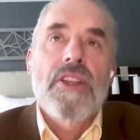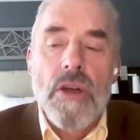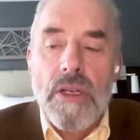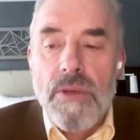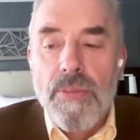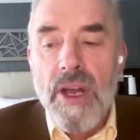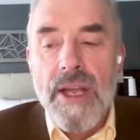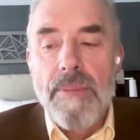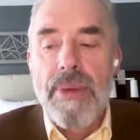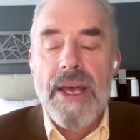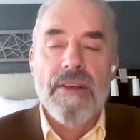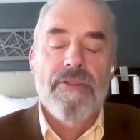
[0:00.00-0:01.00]
talked to Brian
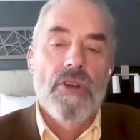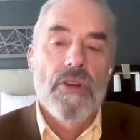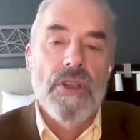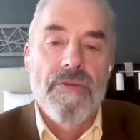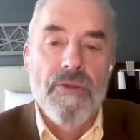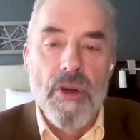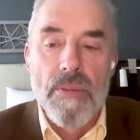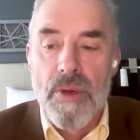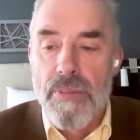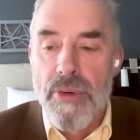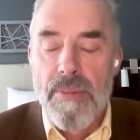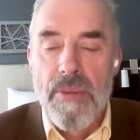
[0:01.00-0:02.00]
Peckford, the former
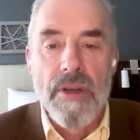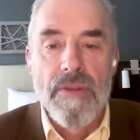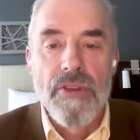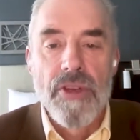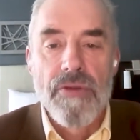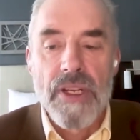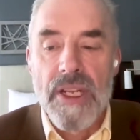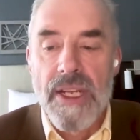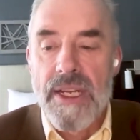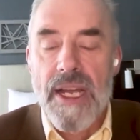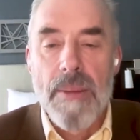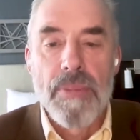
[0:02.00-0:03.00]
premier of Newfoundland,
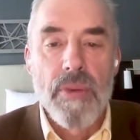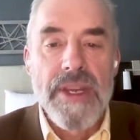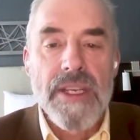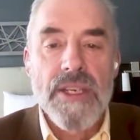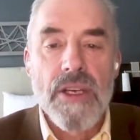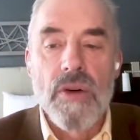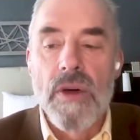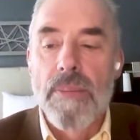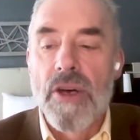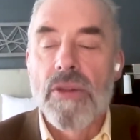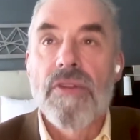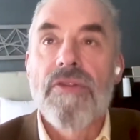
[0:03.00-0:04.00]
a couple of weeks ago
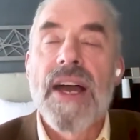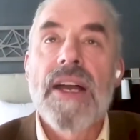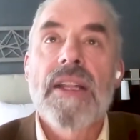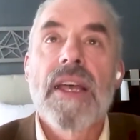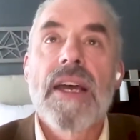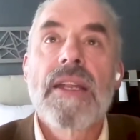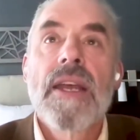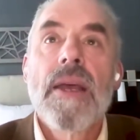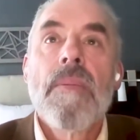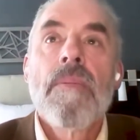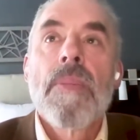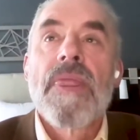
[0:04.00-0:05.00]
about the fact that
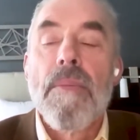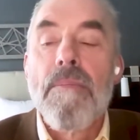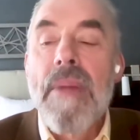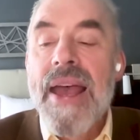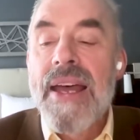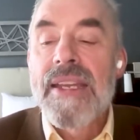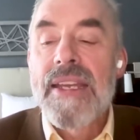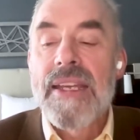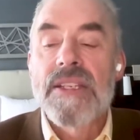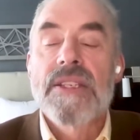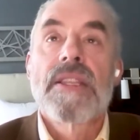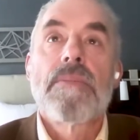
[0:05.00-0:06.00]
the
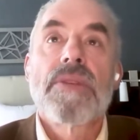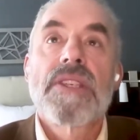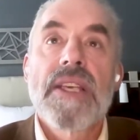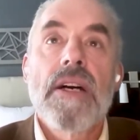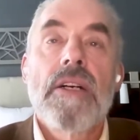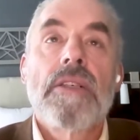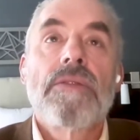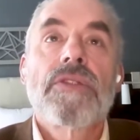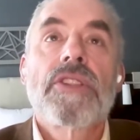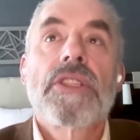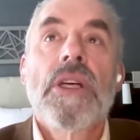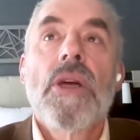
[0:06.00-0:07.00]
mandates
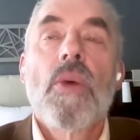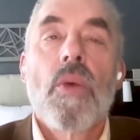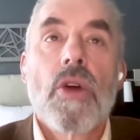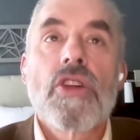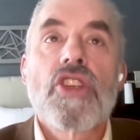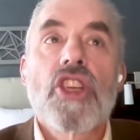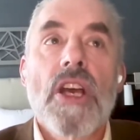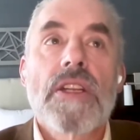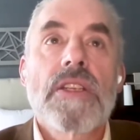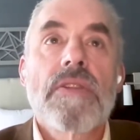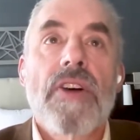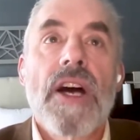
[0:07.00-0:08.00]
themselves weren't
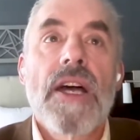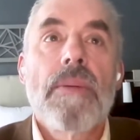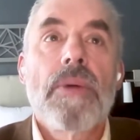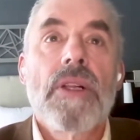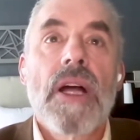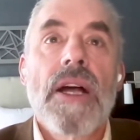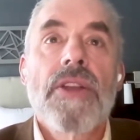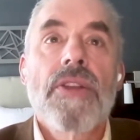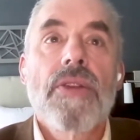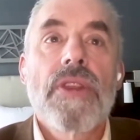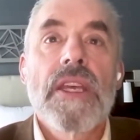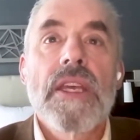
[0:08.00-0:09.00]
justifiable
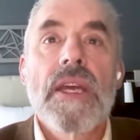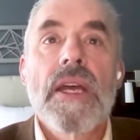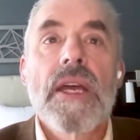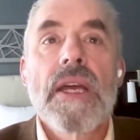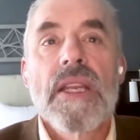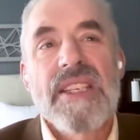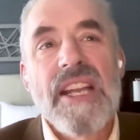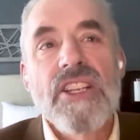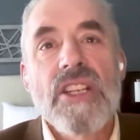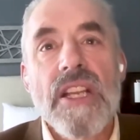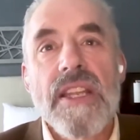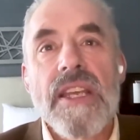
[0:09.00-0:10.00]
under the,
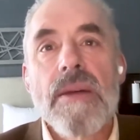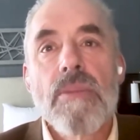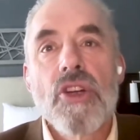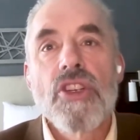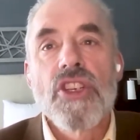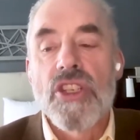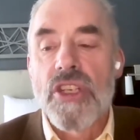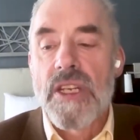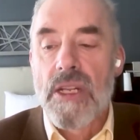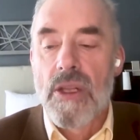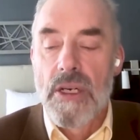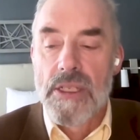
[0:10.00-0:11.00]
essentially, the emergency
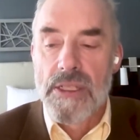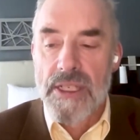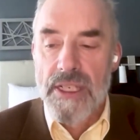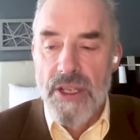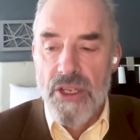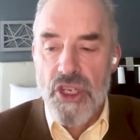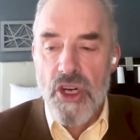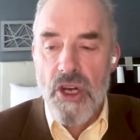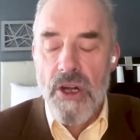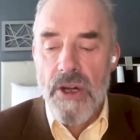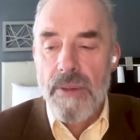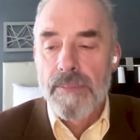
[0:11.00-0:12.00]
clause in the
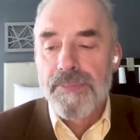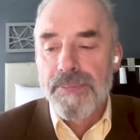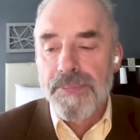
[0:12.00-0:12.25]
charter,